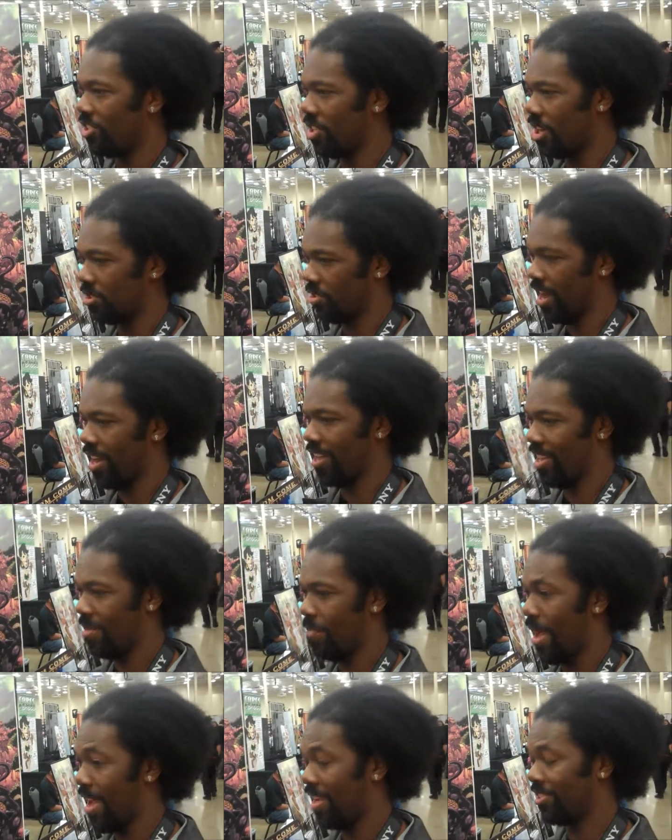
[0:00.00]
You know, I'll try to
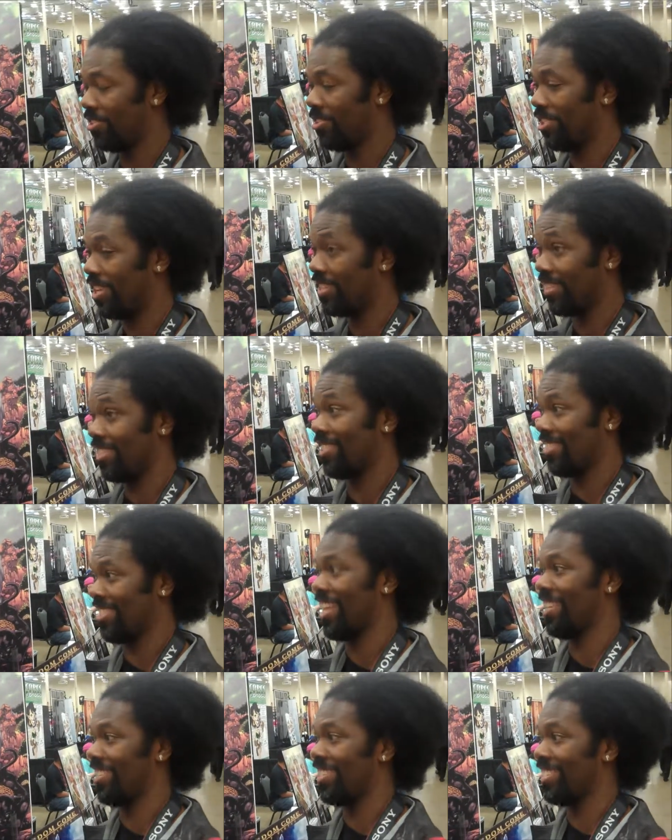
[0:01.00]
keep my answer as
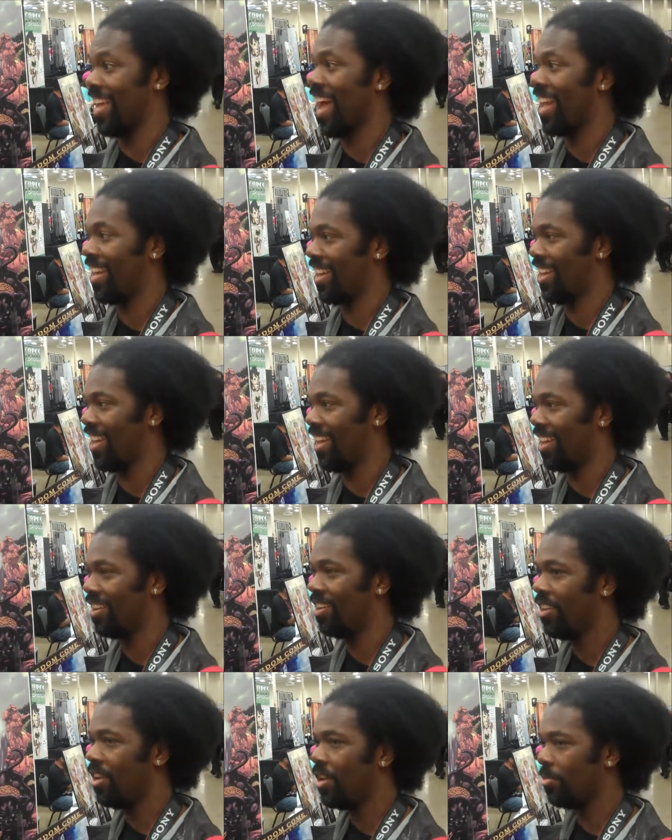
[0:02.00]
succinct as I can.
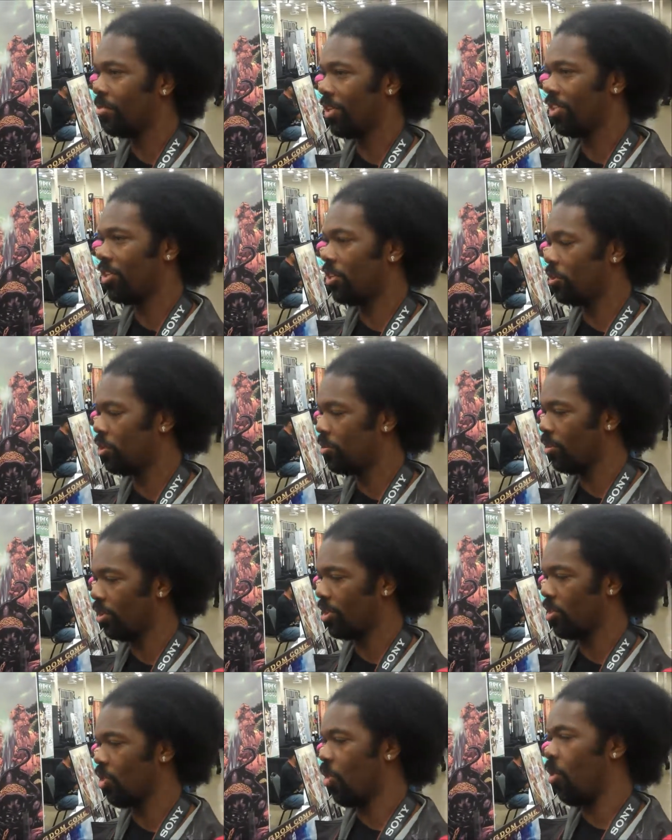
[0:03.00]
But, you know, you
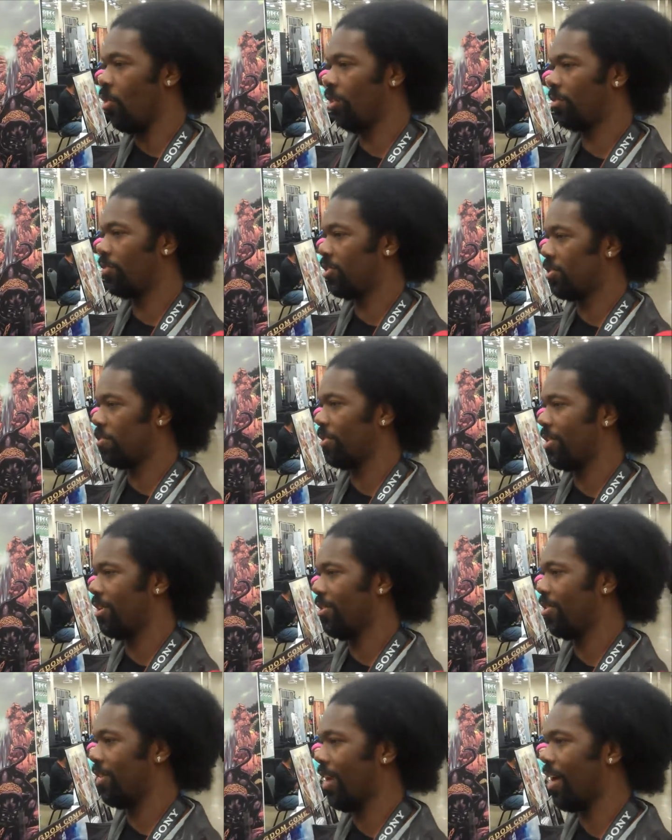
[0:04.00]
look at the whole of
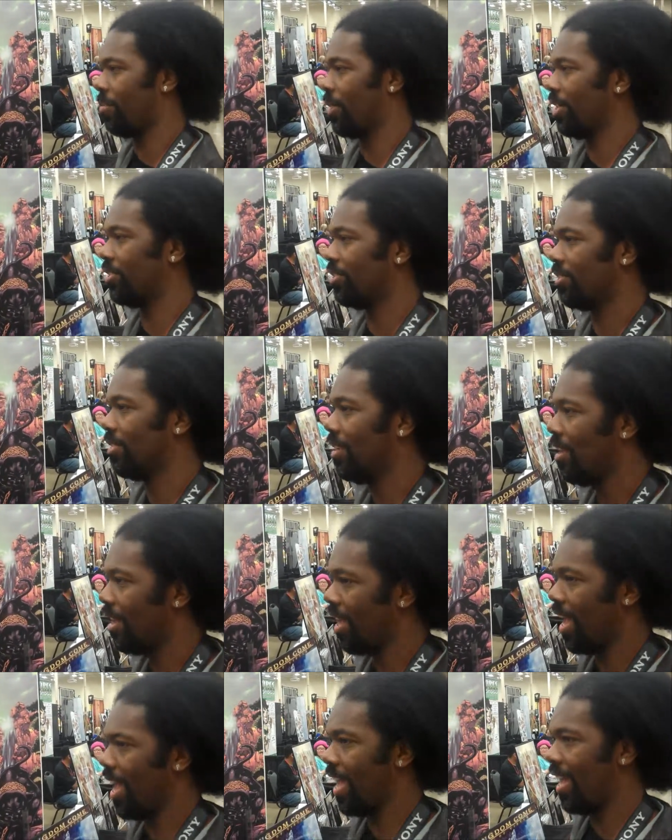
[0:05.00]
superhero comics,
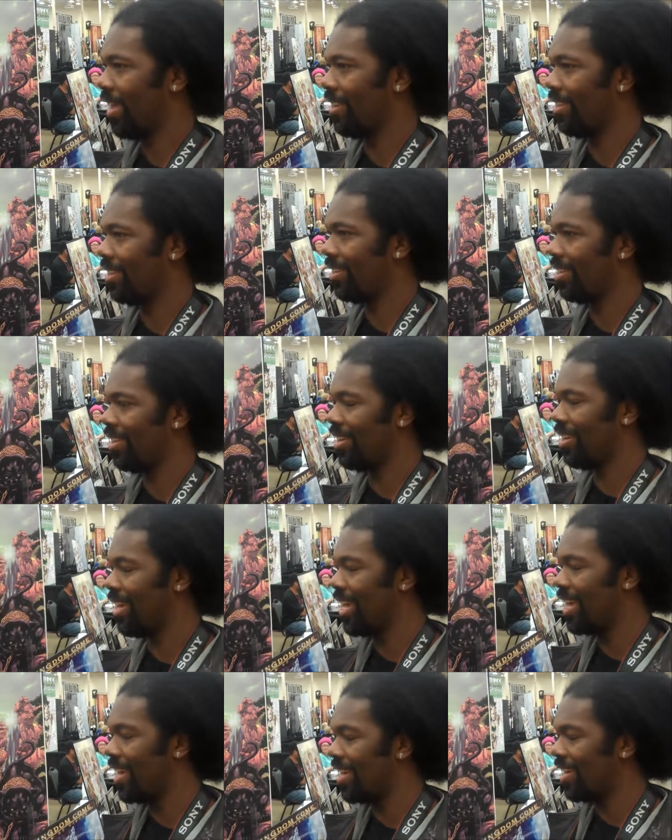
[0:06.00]
and
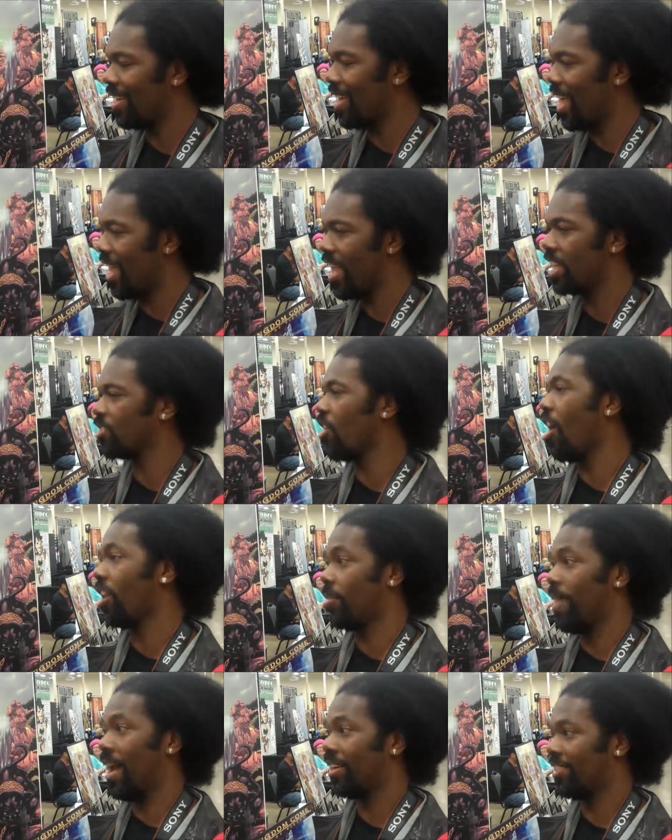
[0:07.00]
it's all
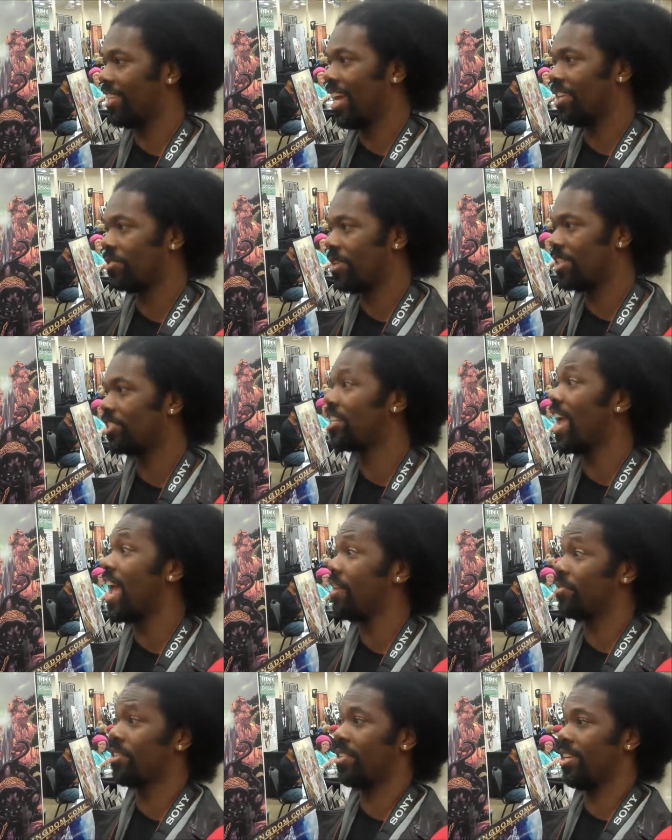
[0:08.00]
about exaggeration.
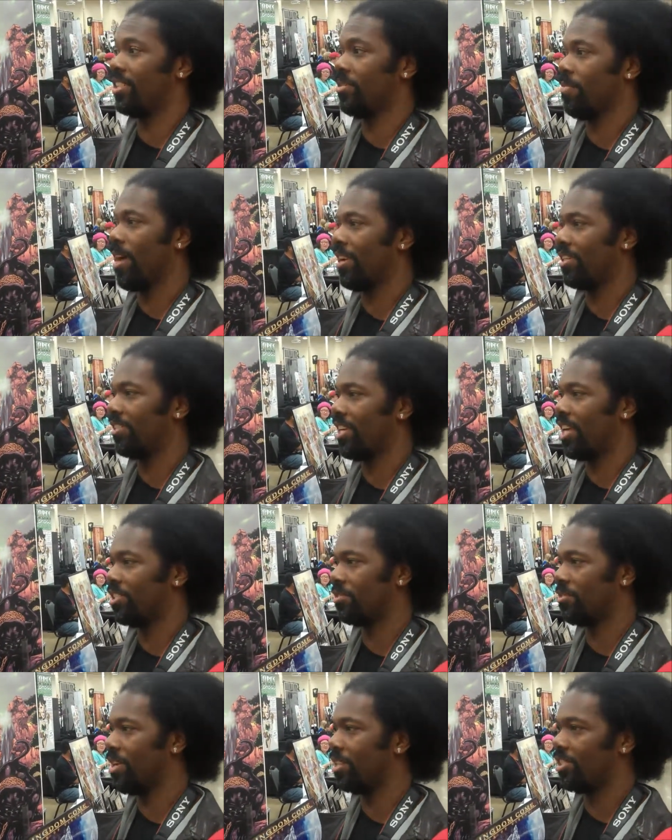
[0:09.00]
Everything's about
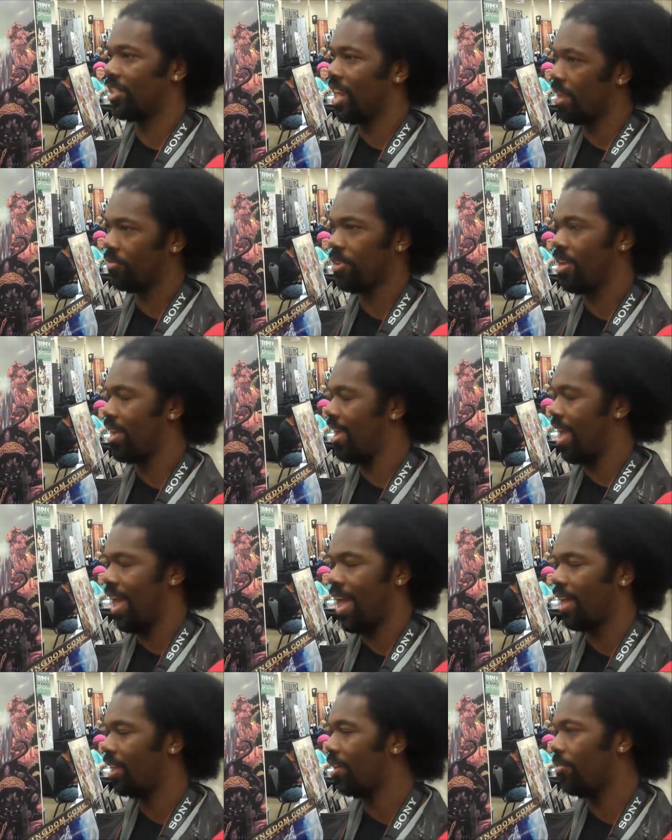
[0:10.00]
exaggeration. Every
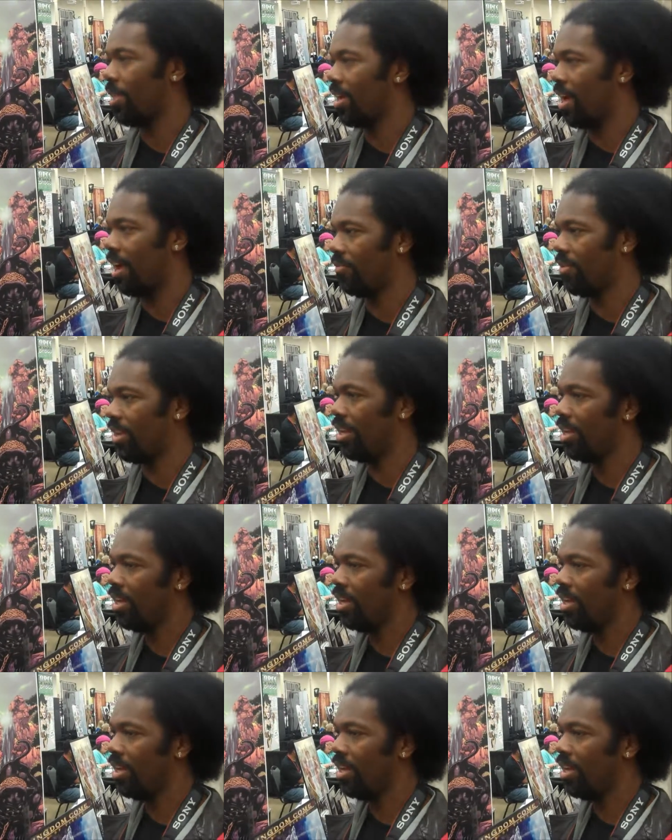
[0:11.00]
element of it.